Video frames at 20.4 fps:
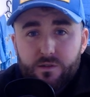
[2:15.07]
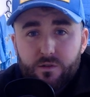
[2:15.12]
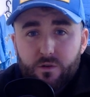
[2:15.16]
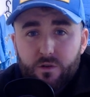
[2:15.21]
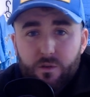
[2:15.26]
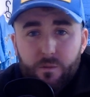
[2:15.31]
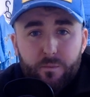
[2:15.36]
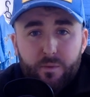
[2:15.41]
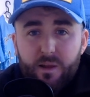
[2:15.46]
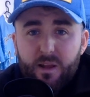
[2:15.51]
or
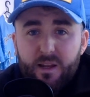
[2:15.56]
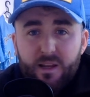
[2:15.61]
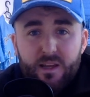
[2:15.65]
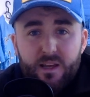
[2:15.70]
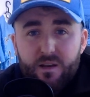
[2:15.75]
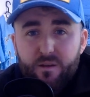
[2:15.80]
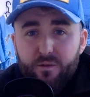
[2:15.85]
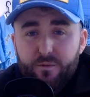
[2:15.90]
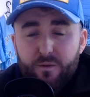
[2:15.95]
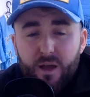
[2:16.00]
completely
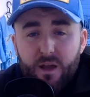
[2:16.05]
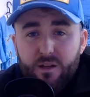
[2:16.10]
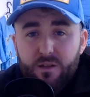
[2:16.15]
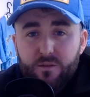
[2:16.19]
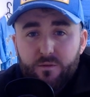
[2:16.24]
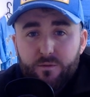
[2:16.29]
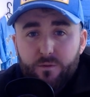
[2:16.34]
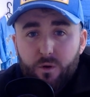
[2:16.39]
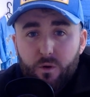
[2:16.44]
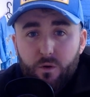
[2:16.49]

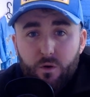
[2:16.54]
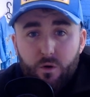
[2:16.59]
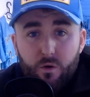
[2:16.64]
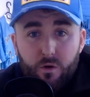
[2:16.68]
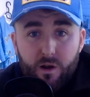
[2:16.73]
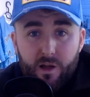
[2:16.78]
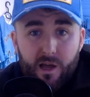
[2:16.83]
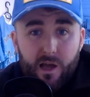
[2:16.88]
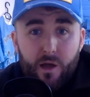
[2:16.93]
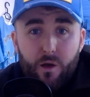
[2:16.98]
ineffective or
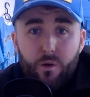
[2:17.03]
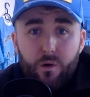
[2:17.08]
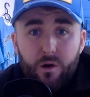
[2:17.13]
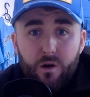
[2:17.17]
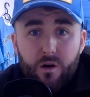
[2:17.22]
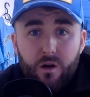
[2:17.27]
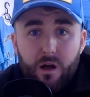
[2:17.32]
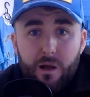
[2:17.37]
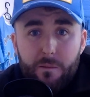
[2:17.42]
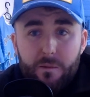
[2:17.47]
a
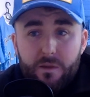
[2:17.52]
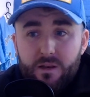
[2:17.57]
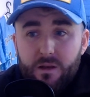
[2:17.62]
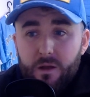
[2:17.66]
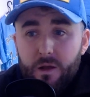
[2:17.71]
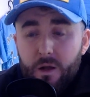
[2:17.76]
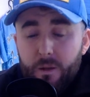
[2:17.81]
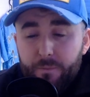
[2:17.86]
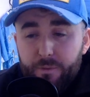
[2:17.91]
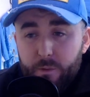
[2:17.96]
howler. I mean,
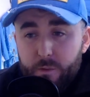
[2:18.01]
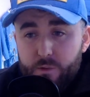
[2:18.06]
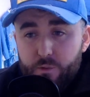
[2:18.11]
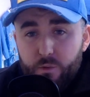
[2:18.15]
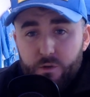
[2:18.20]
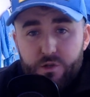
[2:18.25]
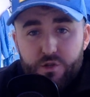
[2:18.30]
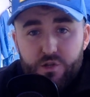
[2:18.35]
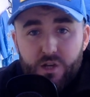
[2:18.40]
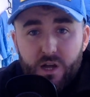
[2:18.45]
there was
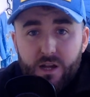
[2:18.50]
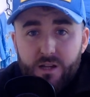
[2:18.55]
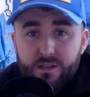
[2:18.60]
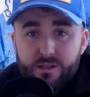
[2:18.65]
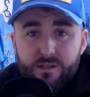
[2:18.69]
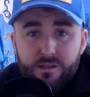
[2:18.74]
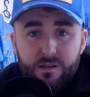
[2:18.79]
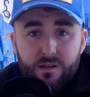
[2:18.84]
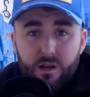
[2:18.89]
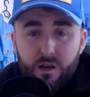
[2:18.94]
one
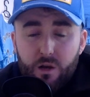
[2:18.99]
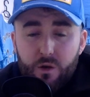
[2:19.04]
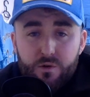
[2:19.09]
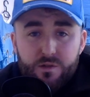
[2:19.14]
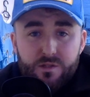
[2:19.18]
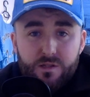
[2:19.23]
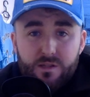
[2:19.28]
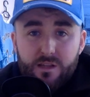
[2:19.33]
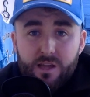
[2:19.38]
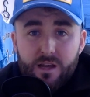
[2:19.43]
chance
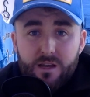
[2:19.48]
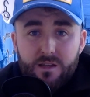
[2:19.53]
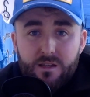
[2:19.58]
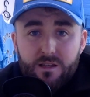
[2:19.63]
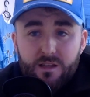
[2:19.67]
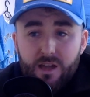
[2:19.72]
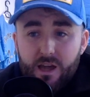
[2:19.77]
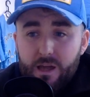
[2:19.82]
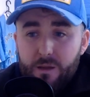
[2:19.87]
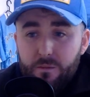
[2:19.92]
close to the end of the
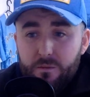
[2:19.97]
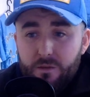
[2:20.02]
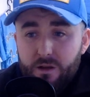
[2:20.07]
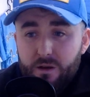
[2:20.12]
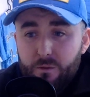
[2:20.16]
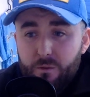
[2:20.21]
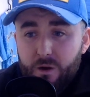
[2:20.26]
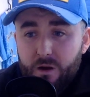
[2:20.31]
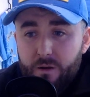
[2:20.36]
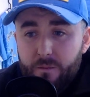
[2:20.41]
game
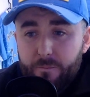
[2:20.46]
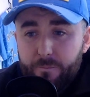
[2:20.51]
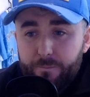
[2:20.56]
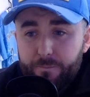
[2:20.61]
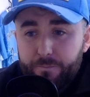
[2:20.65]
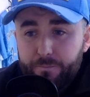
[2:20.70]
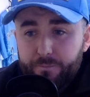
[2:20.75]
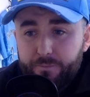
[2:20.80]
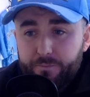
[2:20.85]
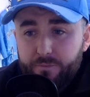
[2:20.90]
there where
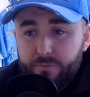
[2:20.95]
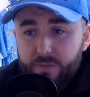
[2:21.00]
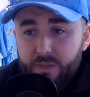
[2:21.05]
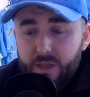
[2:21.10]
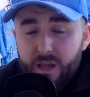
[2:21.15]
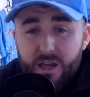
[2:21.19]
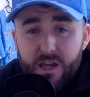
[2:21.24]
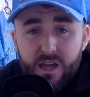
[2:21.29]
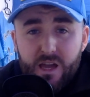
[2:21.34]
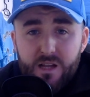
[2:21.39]

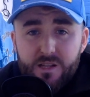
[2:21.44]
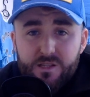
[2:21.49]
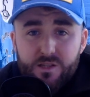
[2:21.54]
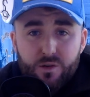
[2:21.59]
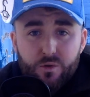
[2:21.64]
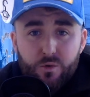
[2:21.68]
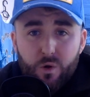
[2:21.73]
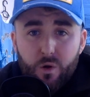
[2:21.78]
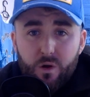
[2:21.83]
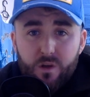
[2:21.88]
he hits the
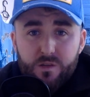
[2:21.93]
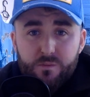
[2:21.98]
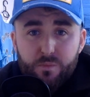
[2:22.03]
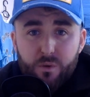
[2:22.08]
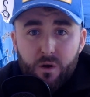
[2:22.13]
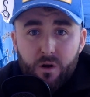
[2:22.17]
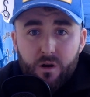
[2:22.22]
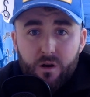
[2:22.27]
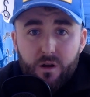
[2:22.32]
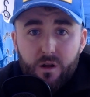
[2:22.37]

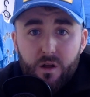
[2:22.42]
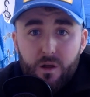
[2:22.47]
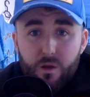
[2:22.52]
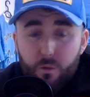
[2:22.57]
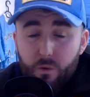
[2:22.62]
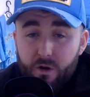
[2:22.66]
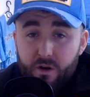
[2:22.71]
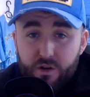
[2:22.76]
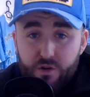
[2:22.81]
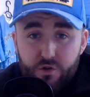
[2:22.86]
crossbar
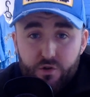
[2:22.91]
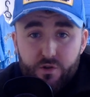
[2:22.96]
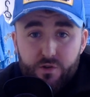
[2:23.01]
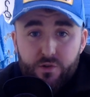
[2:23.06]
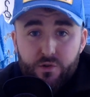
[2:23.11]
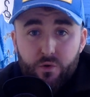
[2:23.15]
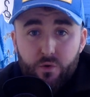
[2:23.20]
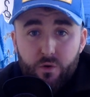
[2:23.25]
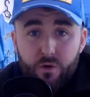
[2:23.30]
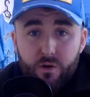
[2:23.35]
where he should have
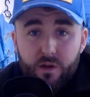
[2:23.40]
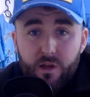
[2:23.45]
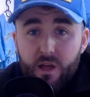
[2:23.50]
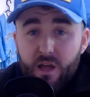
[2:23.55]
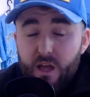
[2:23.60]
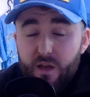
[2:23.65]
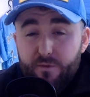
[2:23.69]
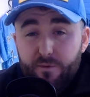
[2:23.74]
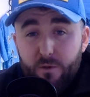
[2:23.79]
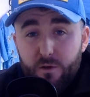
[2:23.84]
scored.
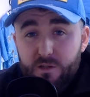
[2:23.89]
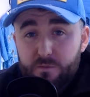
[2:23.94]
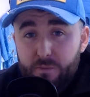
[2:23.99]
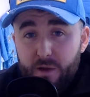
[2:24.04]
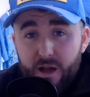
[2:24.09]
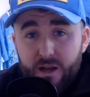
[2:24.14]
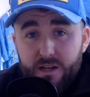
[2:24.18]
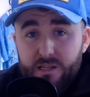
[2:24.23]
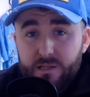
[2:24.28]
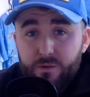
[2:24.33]
It falls
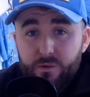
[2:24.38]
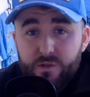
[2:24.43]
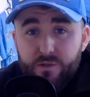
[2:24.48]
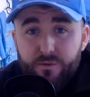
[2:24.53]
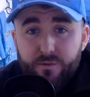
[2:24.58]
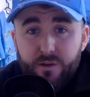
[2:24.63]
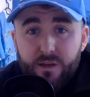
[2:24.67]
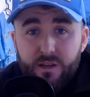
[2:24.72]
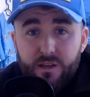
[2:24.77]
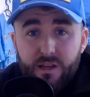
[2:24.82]
back to his
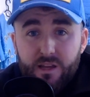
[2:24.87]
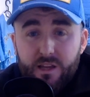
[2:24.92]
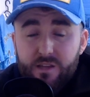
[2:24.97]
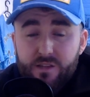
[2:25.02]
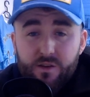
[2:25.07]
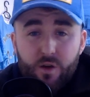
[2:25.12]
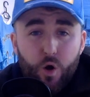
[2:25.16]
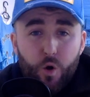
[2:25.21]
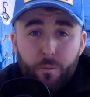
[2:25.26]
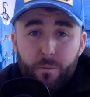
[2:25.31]
feet. He has
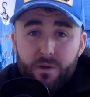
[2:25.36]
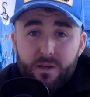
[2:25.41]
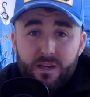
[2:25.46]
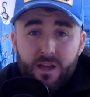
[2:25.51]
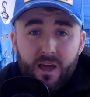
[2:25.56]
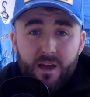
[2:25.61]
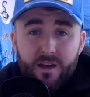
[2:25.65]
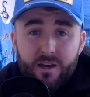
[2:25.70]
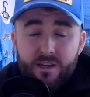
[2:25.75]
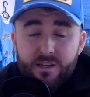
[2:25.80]
an open
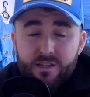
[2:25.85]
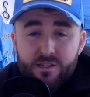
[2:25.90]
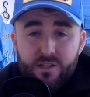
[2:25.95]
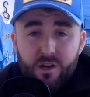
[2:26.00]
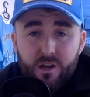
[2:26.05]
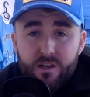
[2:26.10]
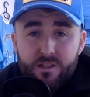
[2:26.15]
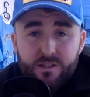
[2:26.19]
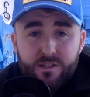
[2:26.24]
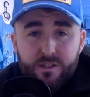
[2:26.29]
net and he
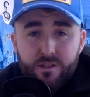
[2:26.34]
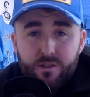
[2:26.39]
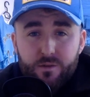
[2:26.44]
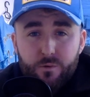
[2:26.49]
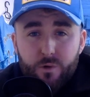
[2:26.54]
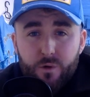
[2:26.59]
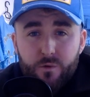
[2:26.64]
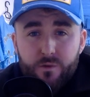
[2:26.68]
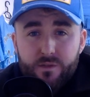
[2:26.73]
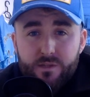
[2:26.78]
skies it into
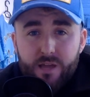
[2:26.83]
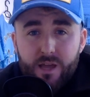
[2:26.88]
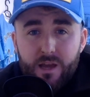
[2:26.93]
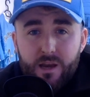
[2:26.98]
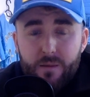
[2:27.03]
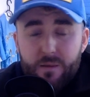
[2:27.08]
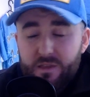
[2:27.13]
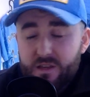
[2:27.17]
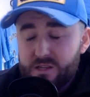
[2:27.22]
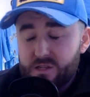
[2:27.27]
row Z.
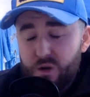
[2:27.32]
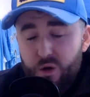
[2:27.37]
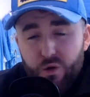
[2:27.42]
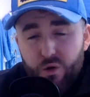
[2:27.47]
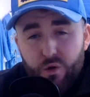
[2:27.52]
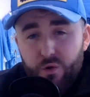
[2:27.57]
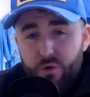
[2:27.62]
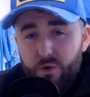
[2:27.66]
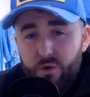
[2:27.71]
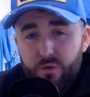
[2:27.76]
I mean, that's
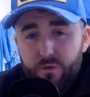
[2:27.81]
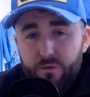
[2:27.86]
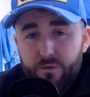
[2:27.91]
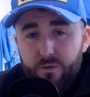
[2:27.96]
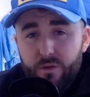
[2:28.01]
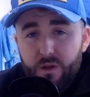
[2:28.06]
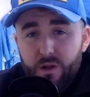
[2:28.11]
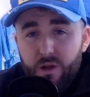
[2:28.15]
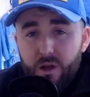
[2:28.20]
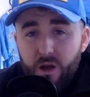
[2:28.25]
not good enough.
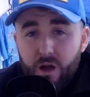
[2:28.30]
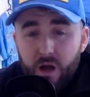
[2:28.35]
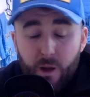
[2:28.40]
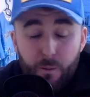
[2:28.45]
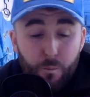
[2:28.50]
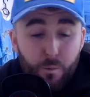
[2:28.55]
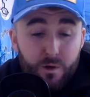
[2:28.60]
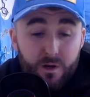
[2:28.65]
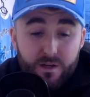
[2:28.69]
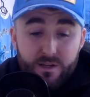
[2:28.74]

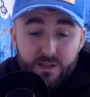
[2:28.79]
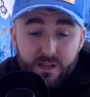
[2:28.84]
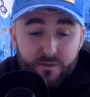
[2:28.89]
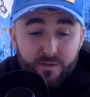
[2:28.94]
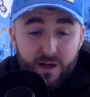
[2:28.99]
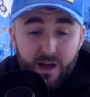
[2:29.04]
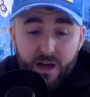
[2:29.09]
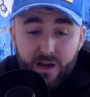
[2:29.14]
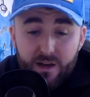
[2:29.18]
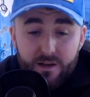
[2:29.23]
I'm willing to give
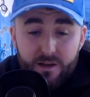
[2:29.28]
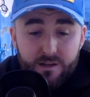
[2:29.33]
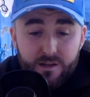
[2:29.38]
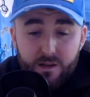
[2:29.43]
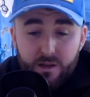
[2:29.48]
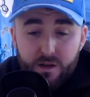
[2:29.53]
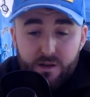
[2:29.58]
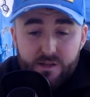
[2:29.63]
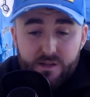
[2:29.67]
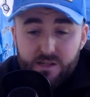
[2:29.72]
Haaland a
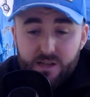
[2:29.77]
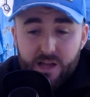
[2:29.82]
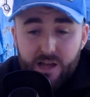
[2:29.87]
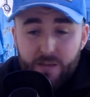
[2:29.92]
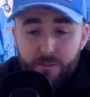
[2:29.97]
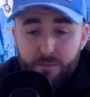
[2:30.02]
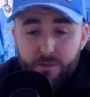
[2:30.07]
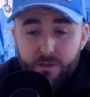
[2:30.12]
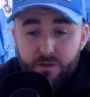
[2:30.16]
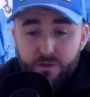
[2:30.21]
lot of
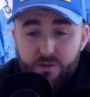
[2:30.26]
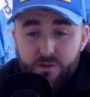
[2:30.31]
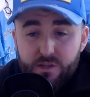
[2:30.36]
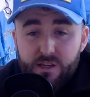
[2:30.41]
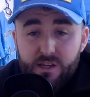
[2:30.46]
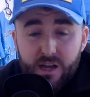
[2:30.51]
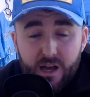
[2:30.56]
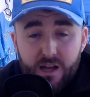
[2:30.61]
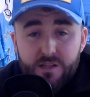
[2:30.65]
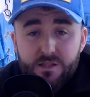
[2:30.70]
slack because
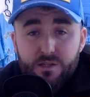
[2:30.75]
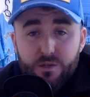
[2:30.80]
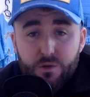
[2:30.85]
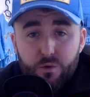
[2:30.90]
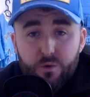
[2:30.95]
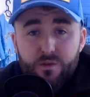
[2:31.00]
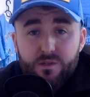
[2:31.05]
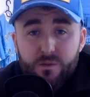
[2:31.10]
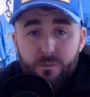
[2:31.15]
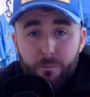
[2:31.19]
he has
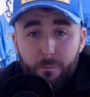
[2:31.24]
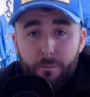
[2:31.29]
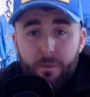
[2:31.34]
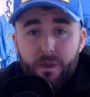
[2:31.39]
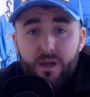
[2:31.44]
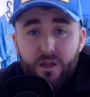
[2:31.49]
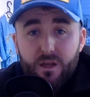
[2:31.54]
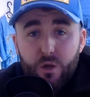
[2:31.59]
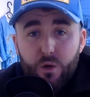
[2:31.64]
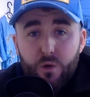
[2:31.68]
scored some
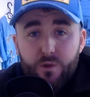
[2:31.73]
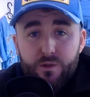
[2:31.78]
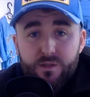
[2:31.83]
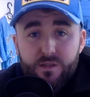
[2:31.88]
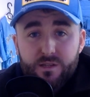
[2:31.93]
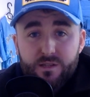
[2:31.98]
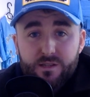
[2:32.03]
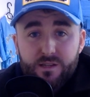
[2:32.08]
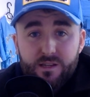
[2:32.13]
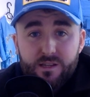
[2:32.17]
big goals
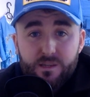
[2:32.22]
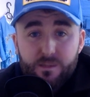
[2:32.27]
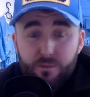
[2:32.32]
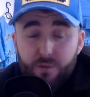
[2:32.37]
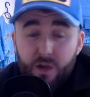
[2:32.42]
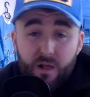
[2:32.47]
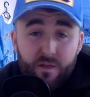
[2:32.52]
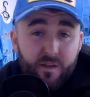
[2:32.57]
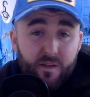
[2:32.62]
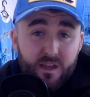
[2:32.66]
this season,
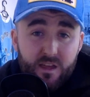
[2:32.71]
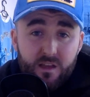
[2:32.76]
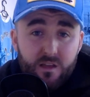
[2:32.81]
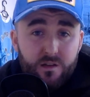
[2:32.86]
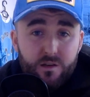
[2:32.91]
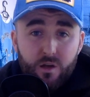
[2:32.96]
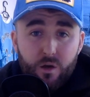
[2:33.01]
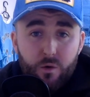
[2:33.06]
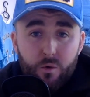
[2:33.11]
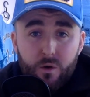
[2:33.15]
but I think
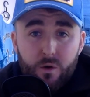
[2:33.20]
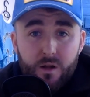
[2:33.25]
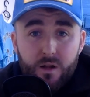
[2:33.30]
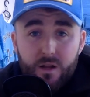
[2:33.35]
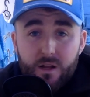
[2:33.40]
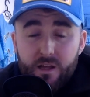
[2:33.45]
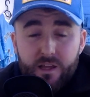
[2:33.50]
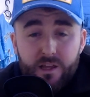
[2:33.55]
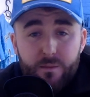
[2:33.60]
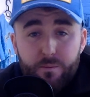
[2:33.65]
he'll know.
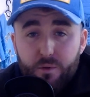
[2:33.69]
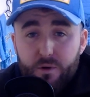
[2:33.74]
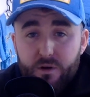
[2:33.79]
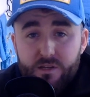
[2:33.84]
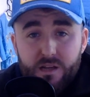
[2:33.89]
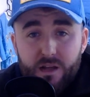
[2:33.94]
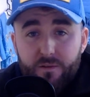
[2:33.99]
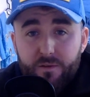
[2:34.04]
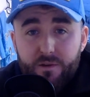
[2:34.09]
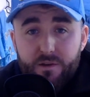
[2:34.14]
He'll put
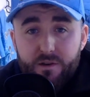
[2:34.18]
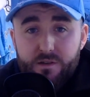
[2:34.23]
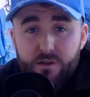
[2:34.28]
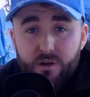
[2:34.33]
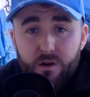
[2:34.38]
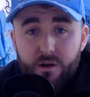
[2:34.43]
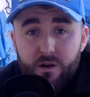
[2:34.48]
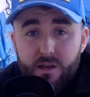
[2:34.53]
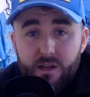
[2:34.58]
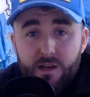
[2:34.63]
his hand on his
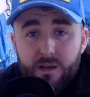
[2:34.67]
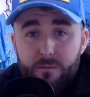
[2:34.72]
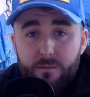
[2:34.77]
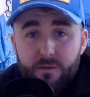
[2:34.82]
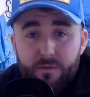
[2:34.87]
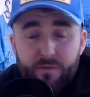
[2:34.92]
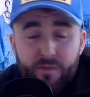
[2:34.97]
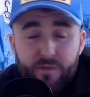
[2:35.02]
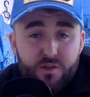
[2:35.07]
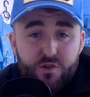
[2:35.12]
heart and he'll
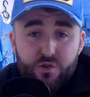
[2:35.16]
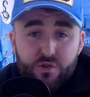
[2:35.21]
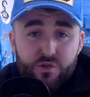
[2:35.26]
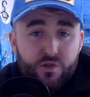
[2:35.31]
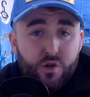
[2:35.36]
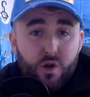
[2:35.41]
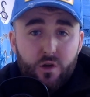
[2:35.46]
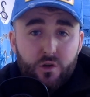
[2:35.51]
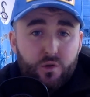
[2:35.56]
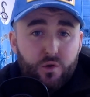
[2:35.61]
admit that's just
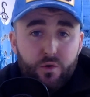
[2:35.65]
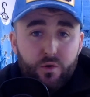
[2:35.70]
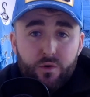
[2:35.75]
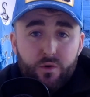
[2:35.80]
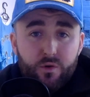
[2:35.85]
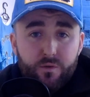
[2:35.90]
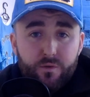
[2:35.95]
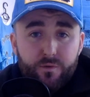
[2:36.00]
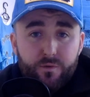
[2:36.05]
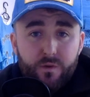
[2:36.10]
not good
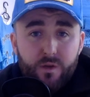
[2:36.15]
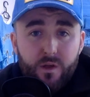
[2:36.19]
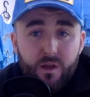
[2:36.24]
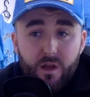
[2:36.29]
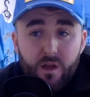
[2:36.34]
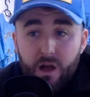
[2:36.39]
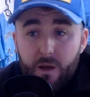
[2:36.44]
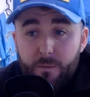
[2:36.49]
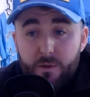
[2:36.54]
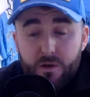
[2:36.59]
enough.
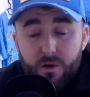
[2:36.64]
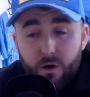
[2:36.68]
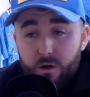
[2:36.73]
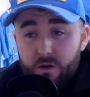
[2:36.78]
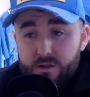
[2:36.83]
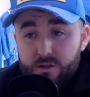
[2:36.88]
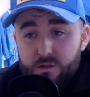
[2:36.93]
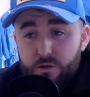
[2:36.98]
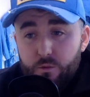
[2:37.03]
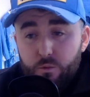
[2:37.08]
I mean,
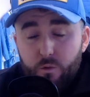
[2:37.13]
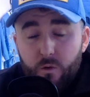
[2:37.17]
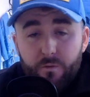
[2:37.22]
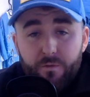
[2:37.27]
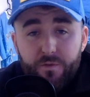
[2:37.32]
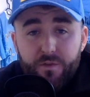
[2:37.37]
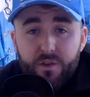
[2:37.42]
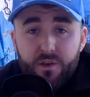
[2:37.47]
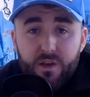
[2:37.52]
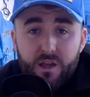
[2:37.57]
Arsenal
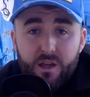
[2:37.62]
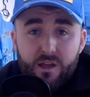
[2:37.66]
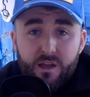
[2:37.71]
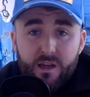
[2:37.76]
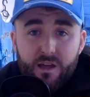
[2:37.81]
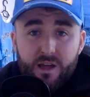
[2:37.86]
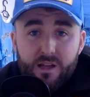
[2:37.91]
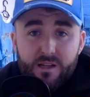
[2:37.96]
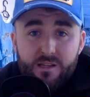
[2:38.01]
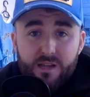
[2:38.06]
won today
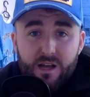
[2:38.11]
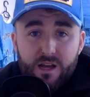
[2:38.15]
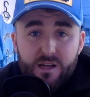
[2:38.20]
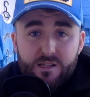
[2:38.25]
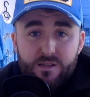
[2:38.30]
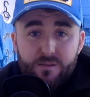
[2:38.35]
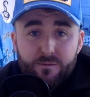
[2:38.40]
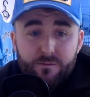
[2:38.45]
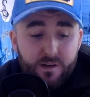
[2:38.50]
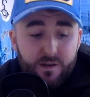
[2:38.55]
against
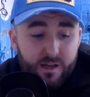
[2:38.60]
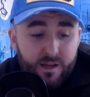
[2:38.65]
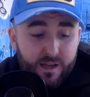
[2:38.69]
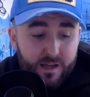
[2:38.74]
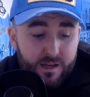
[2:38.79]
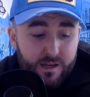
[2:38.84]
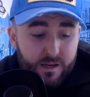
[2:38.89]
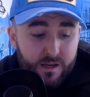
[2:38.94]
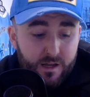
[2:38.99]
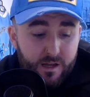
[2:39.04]
Aston Villa
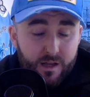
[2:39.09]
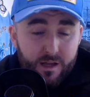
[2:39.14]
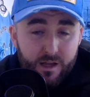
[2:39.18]
in